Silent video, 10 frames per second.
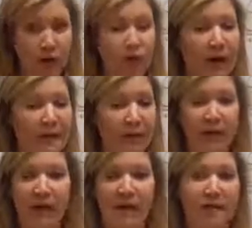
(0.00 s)

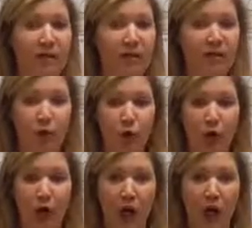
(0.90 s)
recipes, food
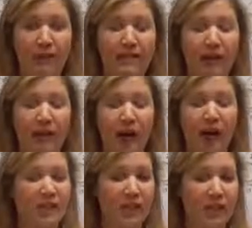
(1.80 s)
logs. I
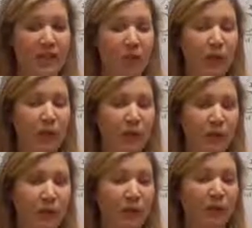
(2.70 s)
forgot to mention we
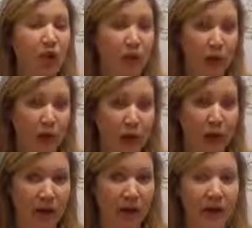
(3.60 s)
also have a
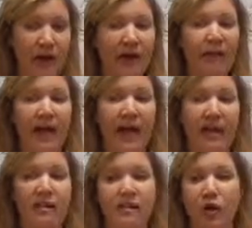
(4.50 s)
cookbook
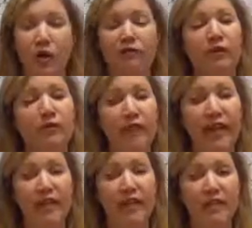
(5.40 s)
that you can feel free
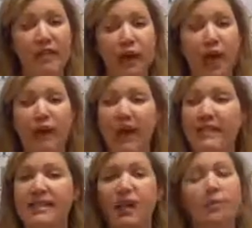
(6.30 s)
to get as well that
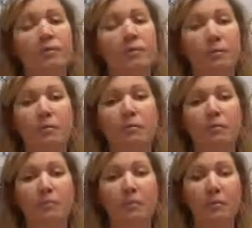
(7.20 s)
has
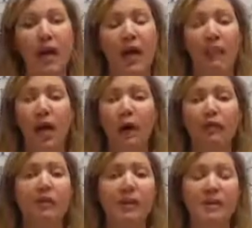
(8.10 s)
all
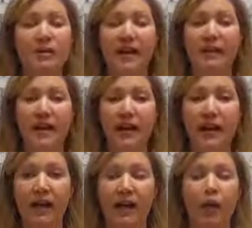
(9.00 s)
the recipes in
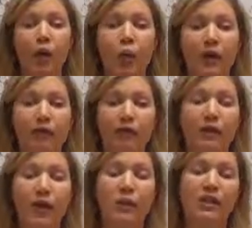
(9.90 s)
it. We
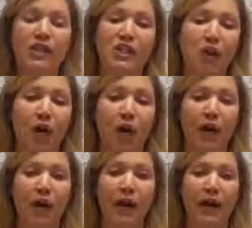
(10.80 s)
frequently do
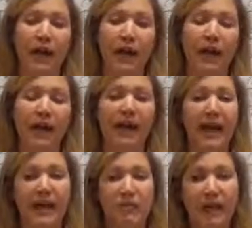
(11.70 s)
online
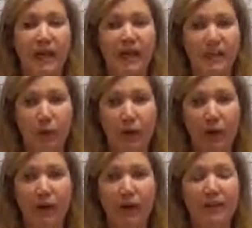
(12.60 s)
engagement as
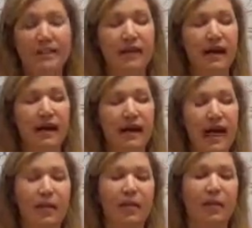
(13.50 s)
well. There is not an
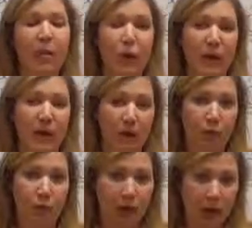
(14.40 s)
app at the moment. It
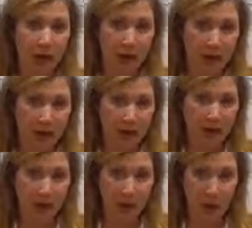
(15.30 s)
will be coming out
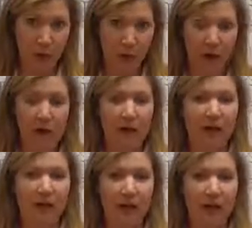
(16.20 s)
soon.
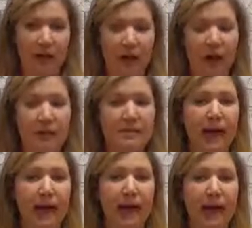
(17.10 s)
Fingers crossed
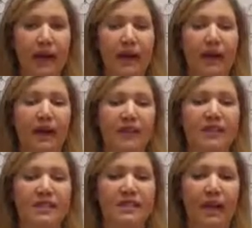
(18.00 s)
by the end of
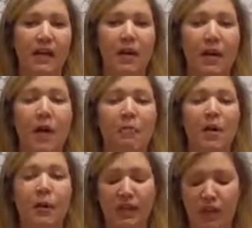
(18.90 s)
this year.
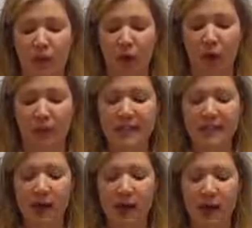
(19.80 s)
But we do
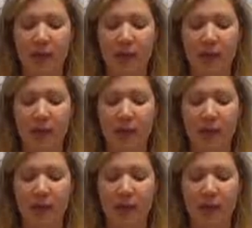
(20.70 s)
also